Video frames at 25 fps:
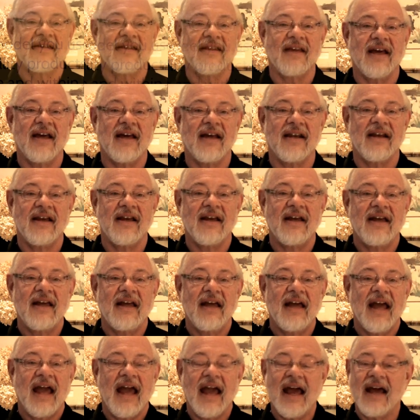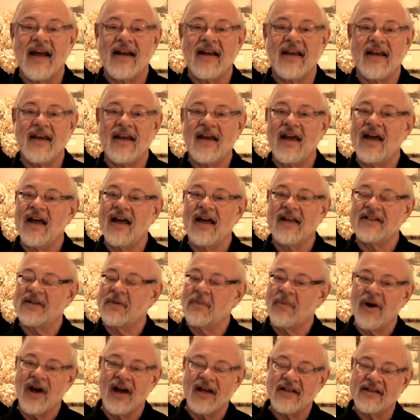that ADDIE, as a
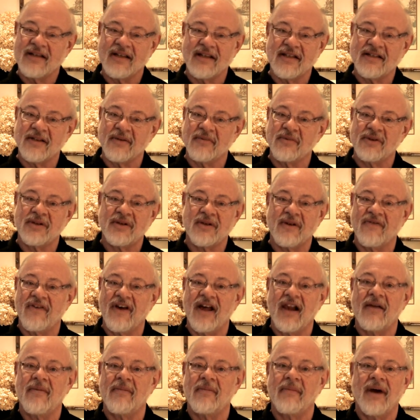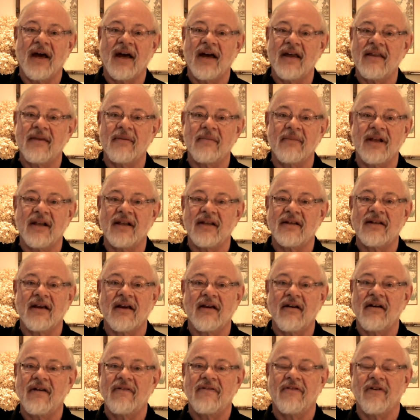process that was developed by the
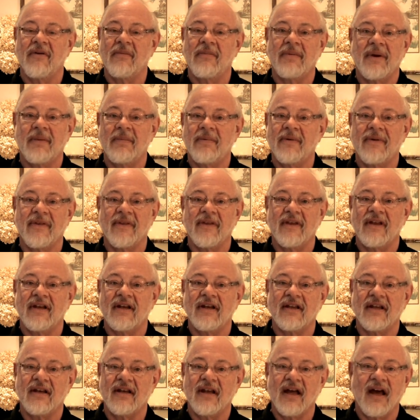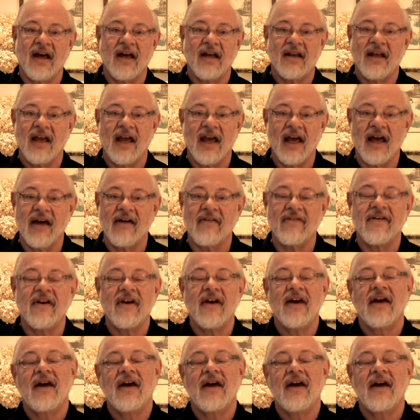military for people that did not have